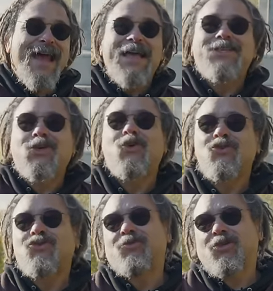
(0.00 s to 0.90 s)
his
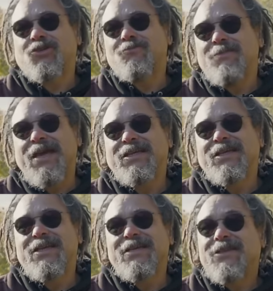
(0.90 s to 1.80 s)
contribution meant
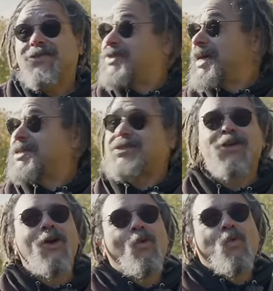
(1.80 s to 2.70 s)
that this
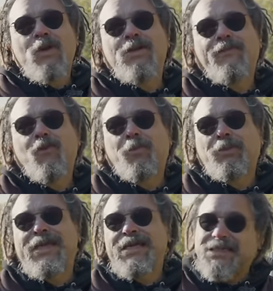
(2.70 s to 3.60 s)
wonderful
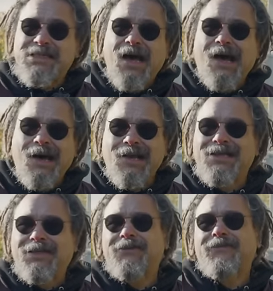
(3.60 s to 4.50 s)
place in the heart
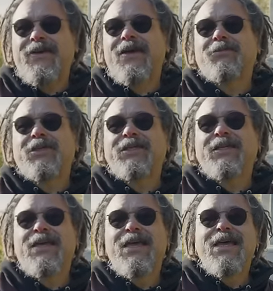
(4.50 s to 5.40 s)
of Dunfermline
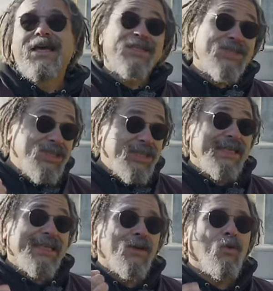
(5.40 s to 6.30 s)
has
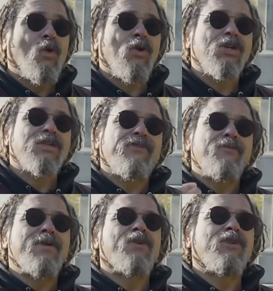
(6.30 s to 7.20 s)

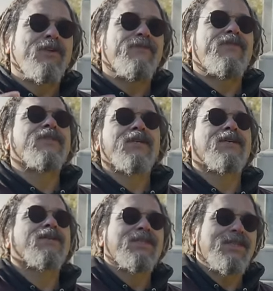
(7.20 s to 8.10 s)
750,000
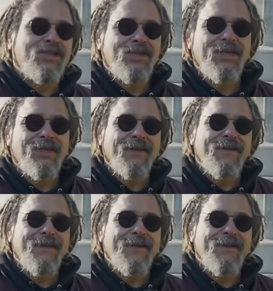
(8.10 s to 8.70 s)
visitors each year.